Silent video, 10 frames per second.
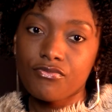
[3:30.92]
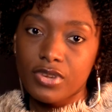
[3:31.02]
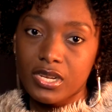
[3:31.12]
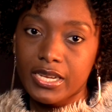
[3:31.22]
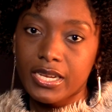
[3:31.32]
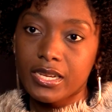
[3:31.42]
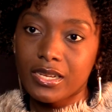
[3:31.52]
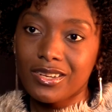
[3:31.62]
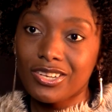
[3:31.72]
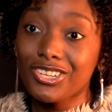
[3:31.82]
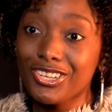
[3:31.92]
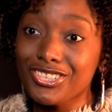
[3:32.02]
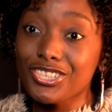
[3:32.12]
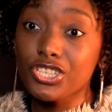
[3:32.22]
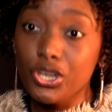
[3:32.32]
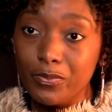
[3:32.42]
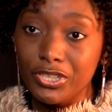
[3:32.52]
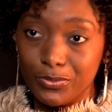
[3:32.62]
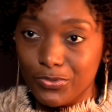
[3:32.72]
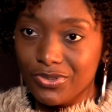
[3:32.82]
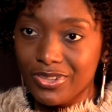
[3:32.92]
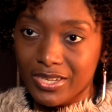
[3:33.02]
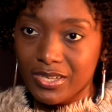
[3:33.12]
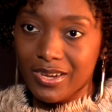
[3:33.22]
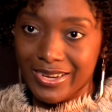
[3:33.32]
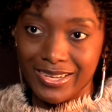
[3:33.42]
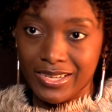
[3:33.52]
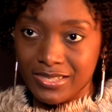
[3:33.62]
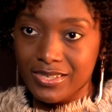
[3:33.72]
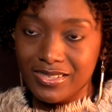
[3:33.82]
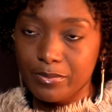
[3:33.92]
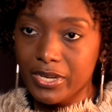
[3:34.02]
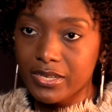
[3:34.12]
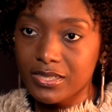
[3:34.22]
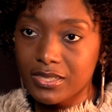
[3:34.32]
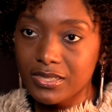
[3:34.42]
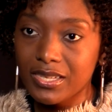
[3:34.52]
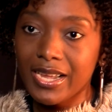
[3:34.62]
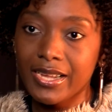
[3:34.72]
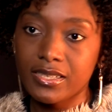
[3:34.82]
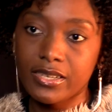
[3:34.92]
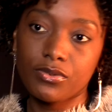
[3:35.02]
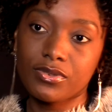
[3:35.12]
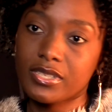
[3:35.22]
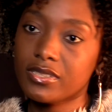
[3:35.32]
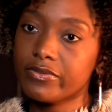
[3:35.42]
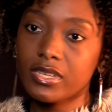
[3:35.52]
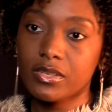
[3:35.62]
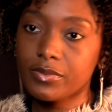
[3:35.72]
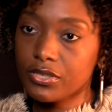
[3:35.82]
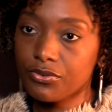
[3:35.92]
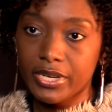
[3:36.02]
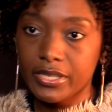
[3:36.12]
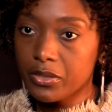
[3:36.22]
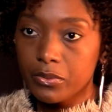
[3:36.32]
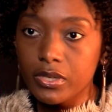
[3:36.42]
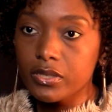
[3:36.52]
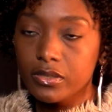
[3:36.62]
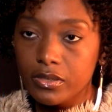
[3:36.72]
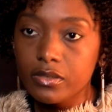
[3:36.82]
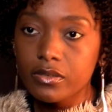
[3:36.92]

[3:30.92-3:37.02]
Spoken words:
really learned so much more than I anticipated, and I also developed a great network.